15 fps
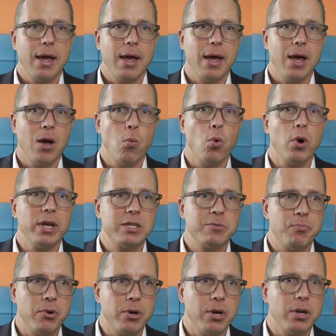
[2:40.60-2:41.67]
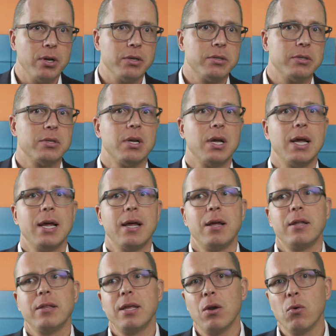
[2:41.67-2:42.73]
uh, what experience
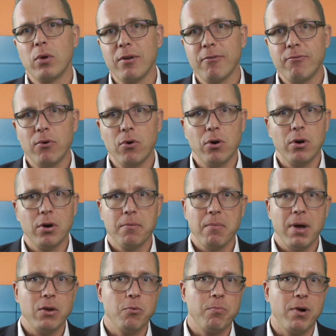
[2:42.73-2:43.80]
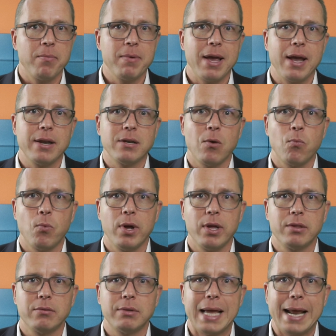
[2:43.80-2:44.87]
they're looking for, and you probably end up
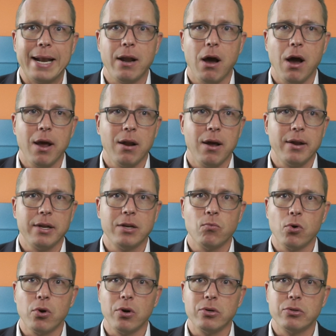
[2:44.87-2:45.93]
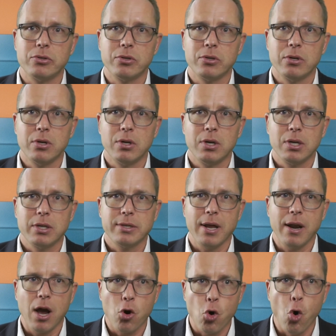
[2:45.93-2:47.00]
with ten highlighted words
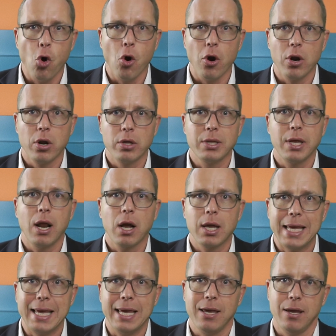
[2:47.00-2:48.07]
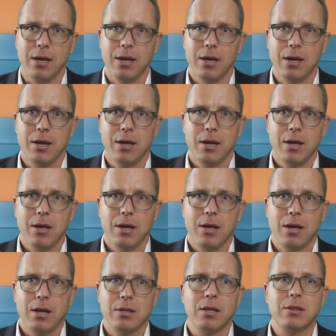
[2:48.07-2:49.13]
that are core, that are key,
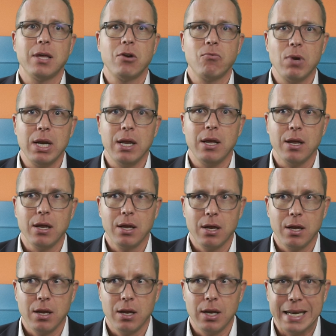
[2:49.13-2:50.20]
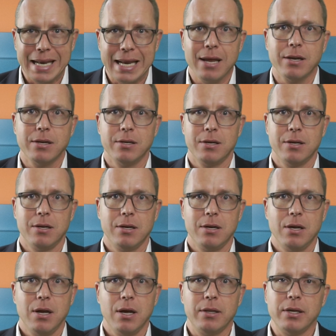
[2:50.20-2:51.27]
that they really need.
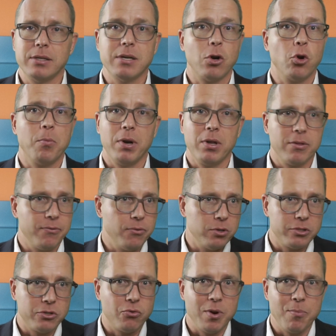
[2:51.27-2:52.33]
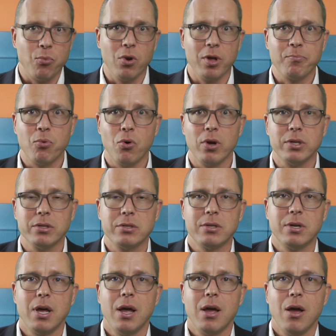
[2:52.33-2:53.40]
These are normally the first three bullet
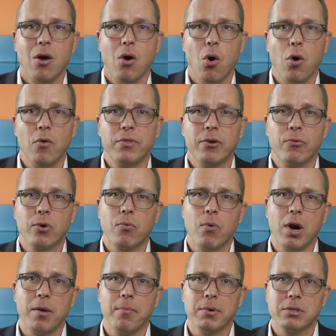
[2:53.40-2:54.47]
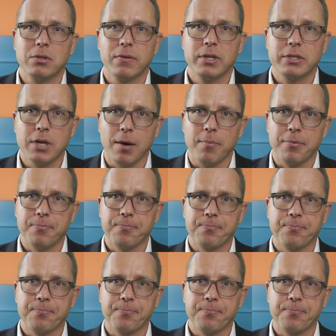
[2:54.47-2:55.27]
points of the requirements of the job.